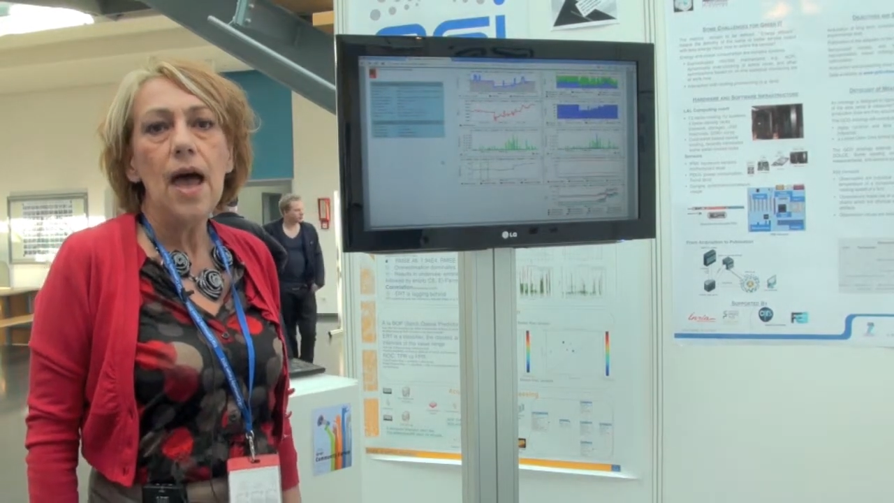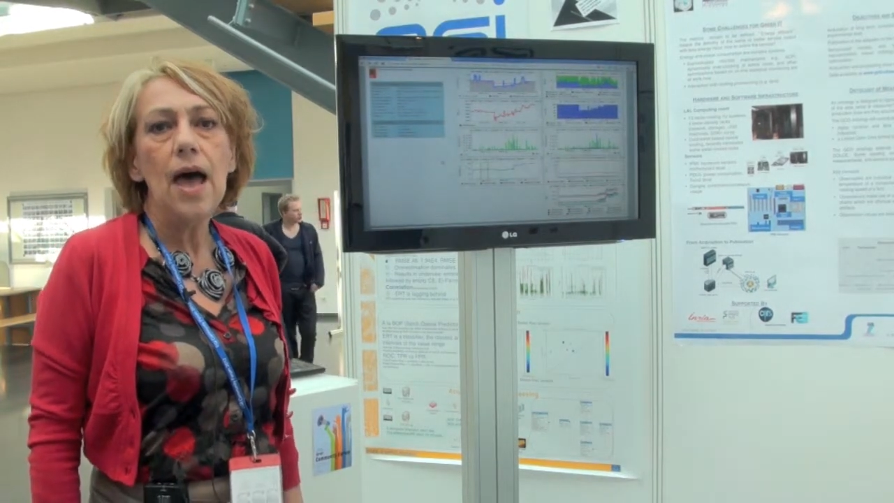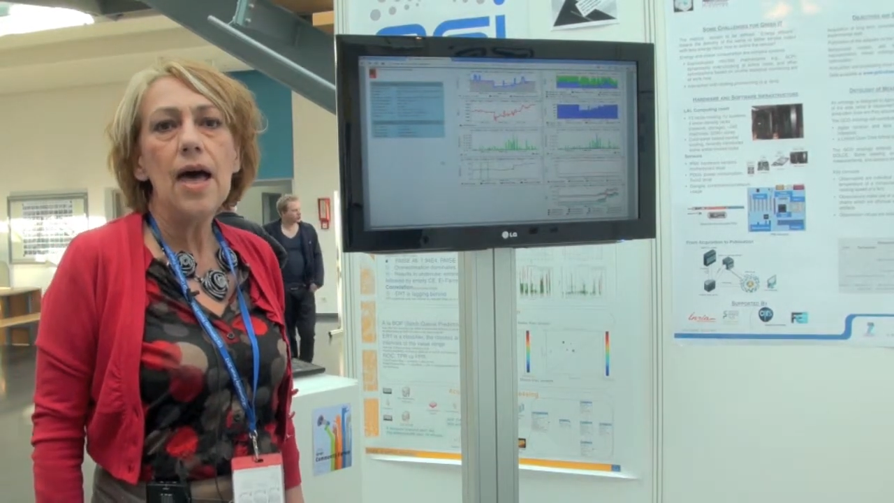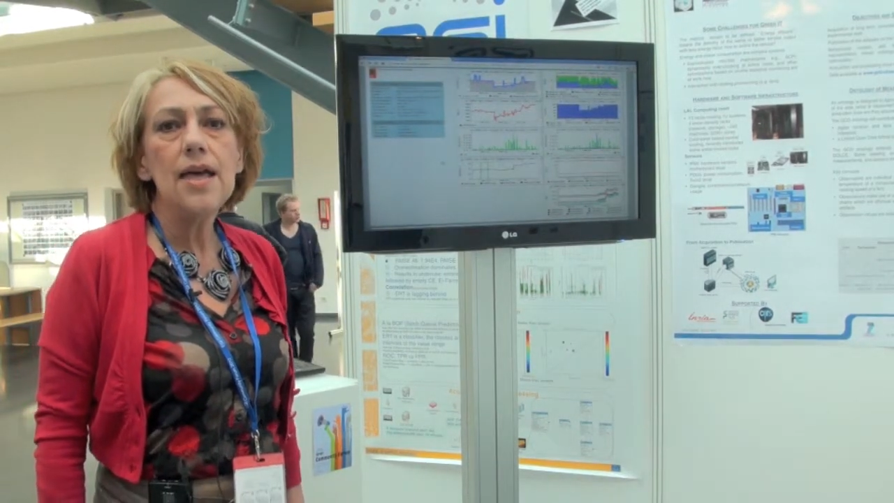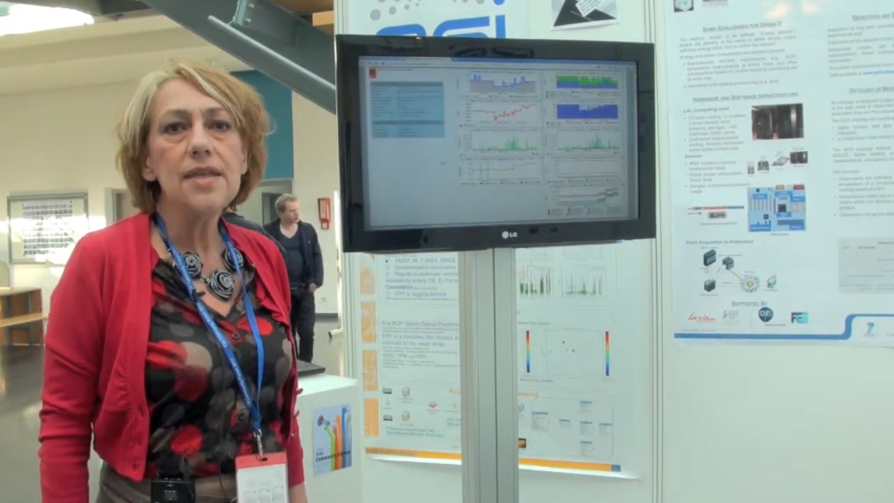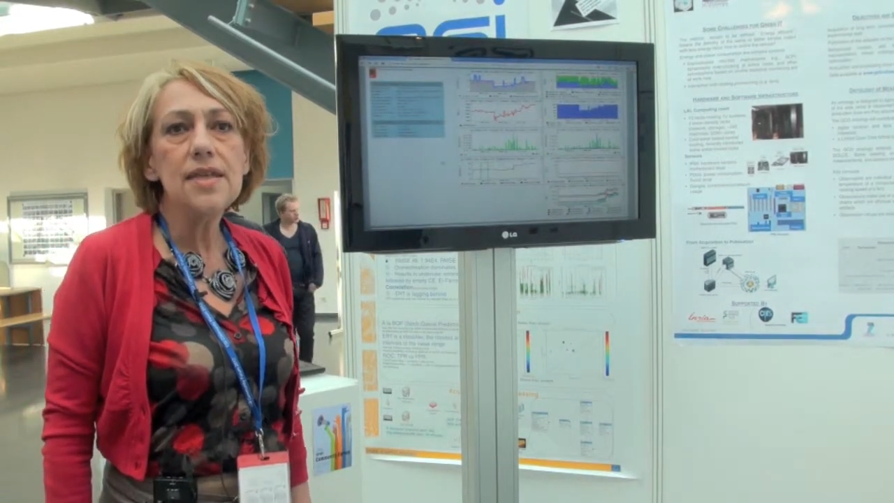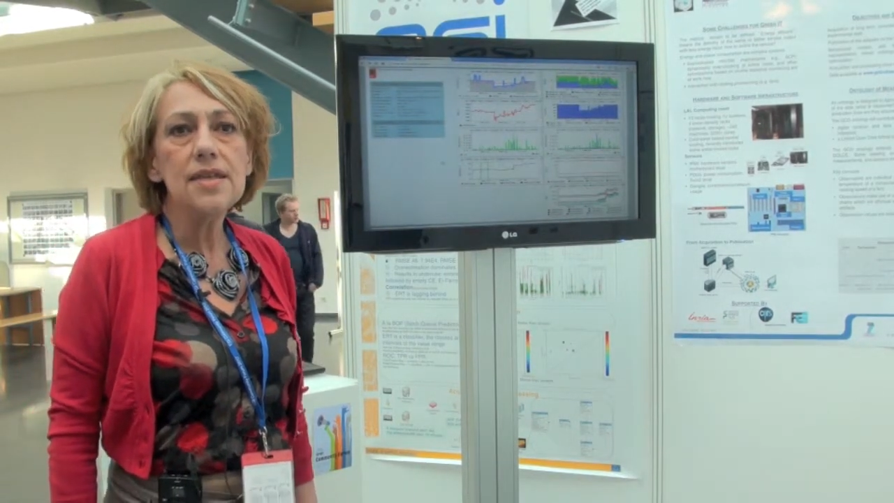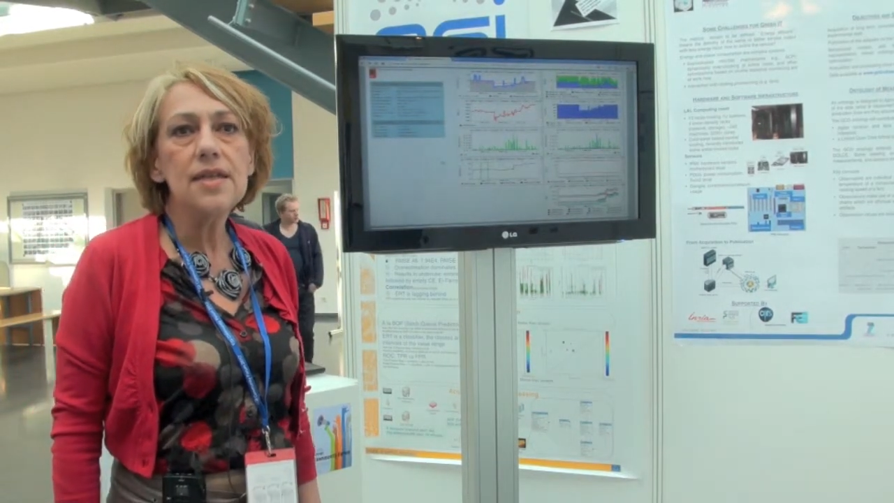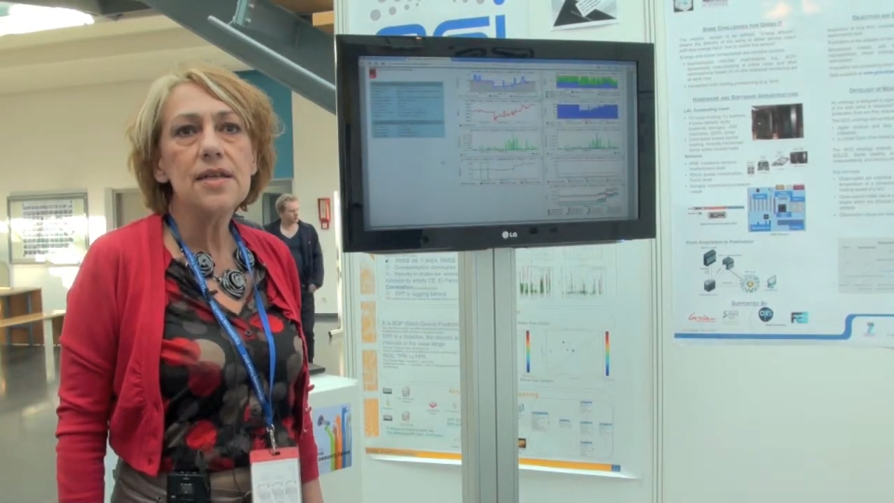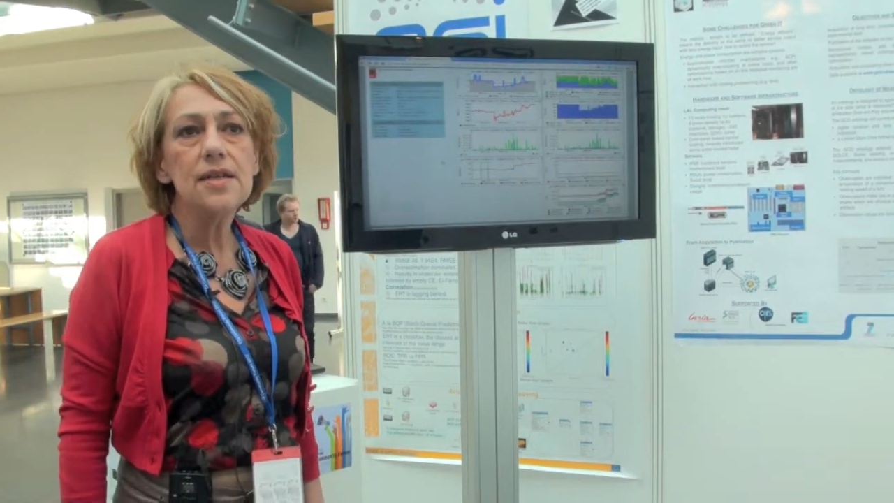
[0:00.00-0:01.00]
and
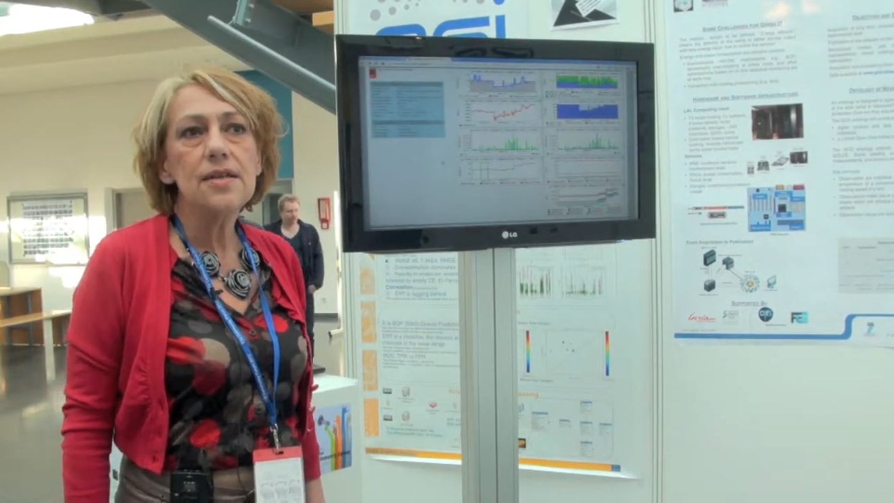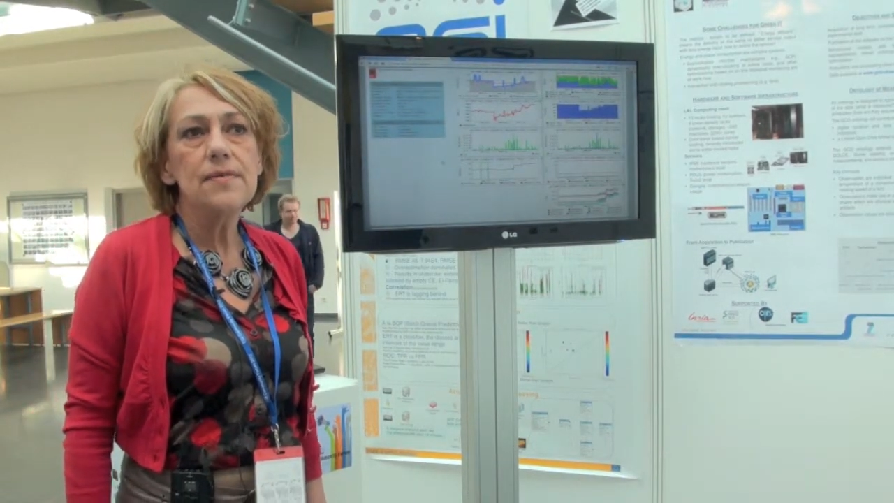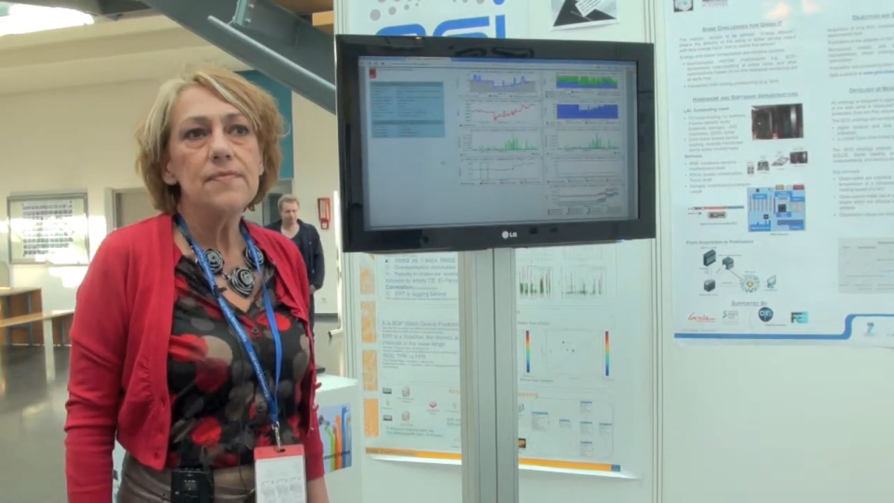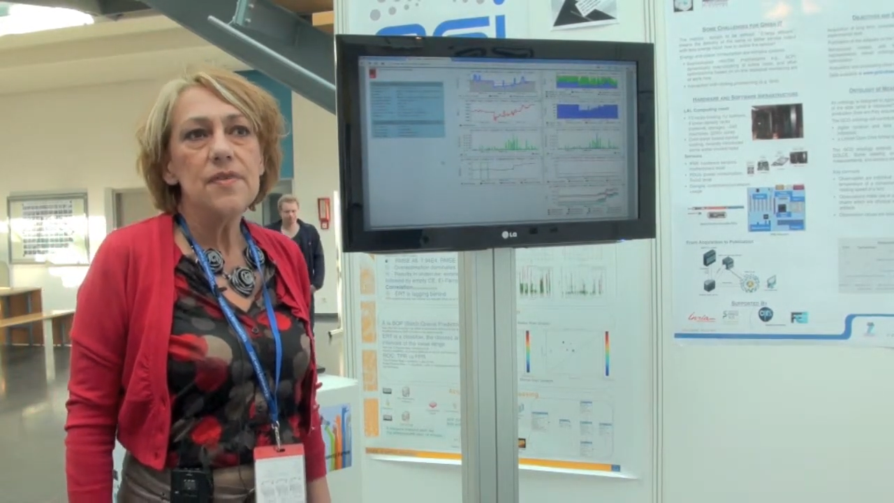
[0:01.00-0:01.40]
the